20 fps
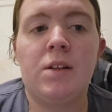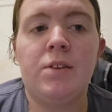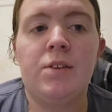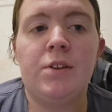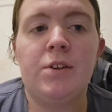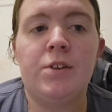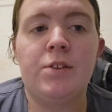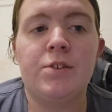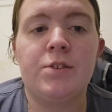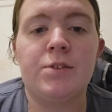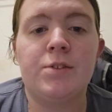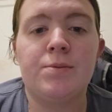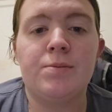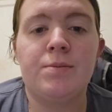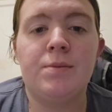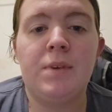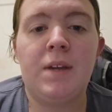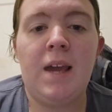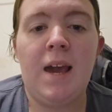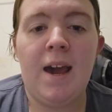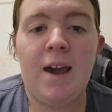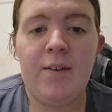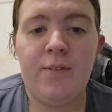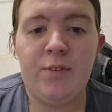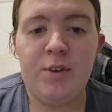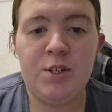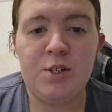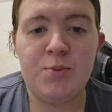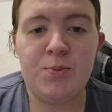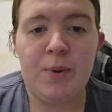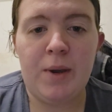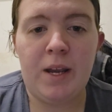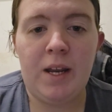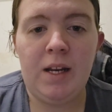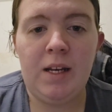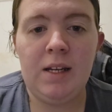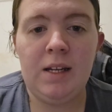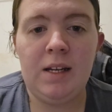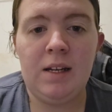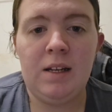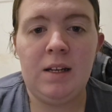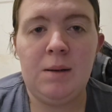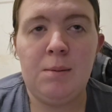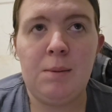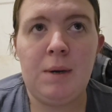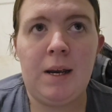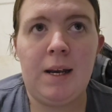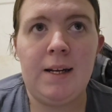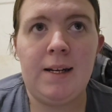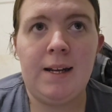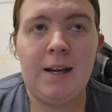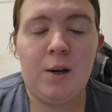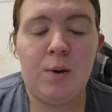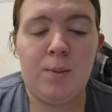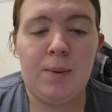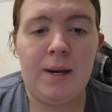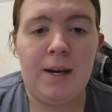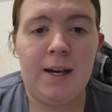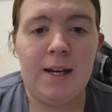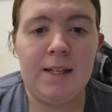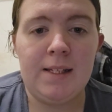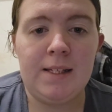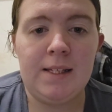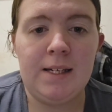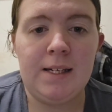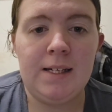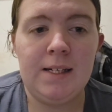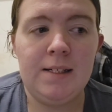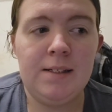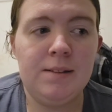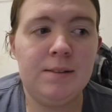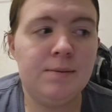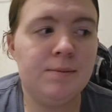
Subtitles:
There's catfish bait in my tackle bag that